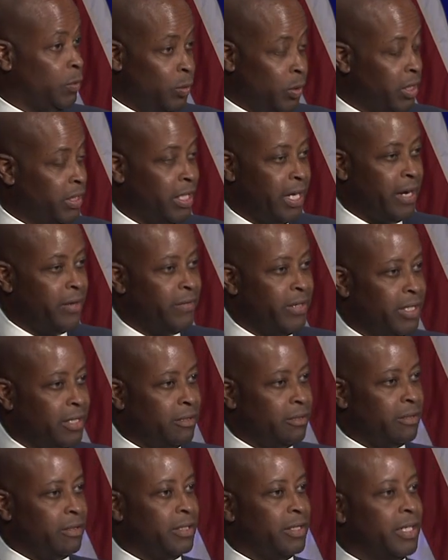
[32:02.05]
worth having
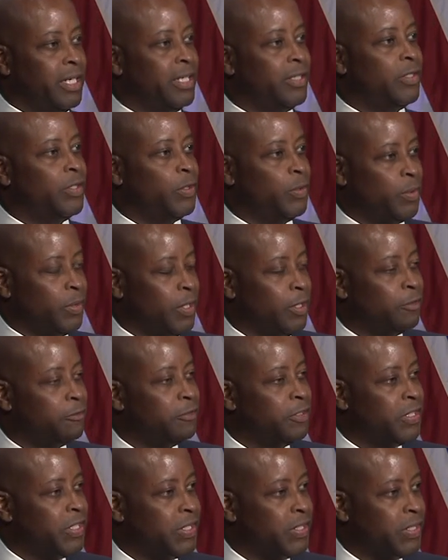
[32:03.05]
exists without
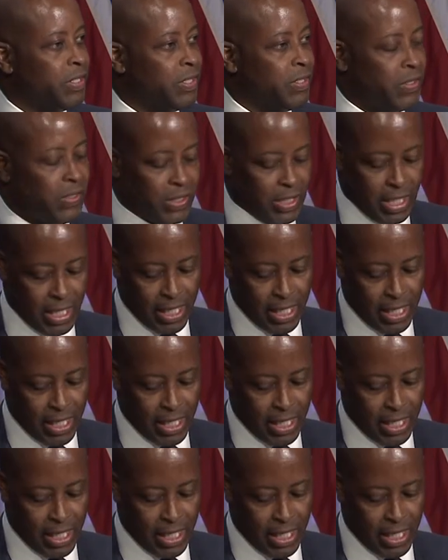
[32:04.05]
resistance.